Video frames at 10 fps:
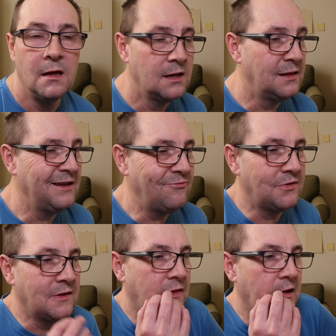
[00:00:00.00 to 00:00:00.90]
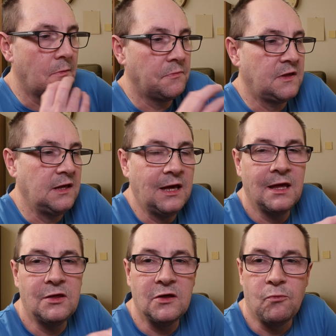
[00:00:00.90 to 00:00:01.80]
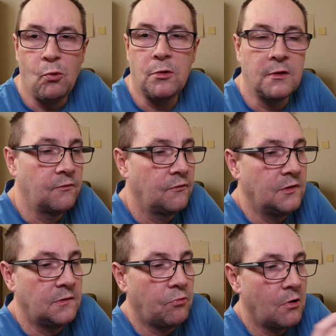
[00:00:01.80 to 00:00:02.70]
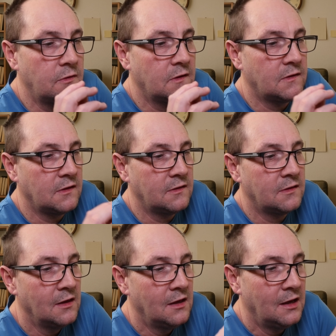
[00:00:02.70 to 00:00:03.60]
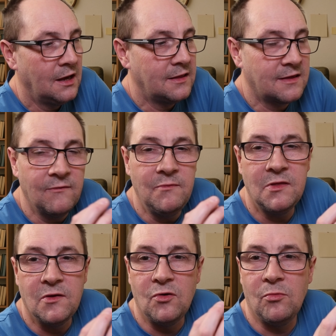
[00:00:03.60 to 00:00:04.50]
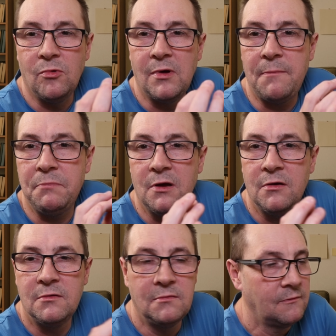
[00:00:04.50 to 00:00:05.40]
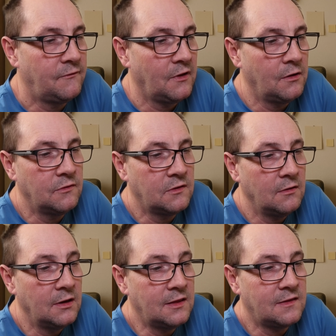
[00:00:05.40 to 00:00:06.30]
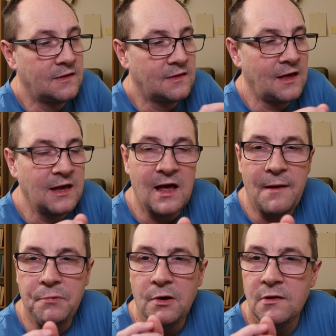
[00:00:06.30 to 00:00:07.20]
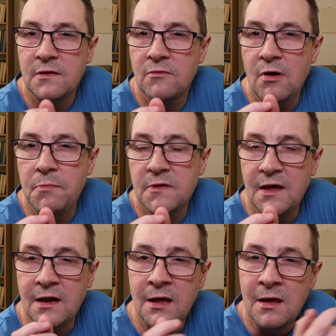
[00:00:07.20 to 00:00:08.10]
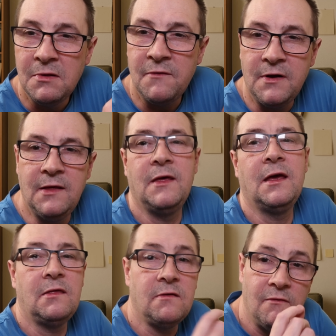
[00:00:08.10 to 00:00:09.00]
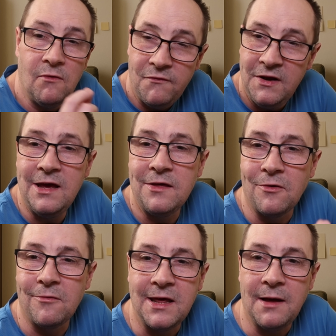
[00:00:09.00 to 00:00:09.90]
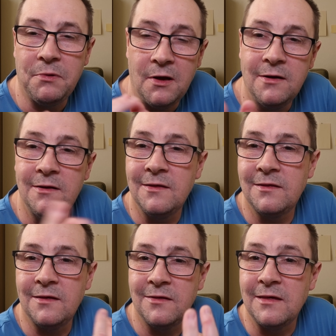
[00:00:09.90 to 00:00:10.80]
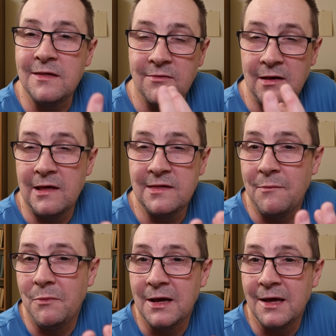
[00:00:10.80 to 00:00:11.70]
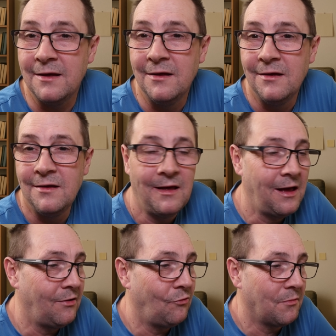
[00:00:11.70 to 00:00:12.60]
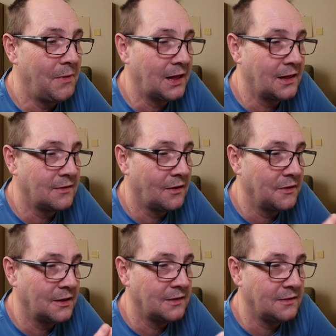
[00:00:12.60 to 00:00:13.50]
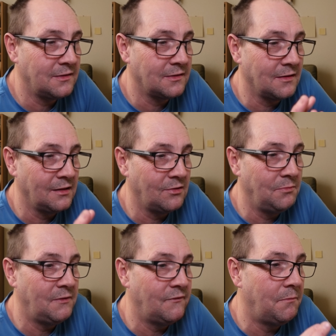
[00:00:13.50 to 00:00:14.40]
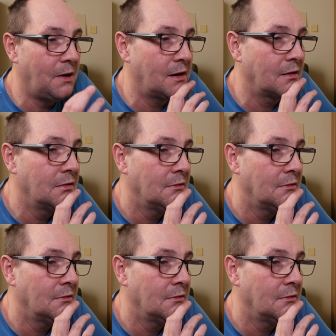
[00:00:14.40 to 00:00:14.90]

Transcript: An interesting thing I've seen just walking through this process is it's giving me the normal upload flow. So it's saying uploaded 0%. But the funny thing is the video is already uploaded. It's just assembling it uh, automatically. So I think this is just a little bit of a bug.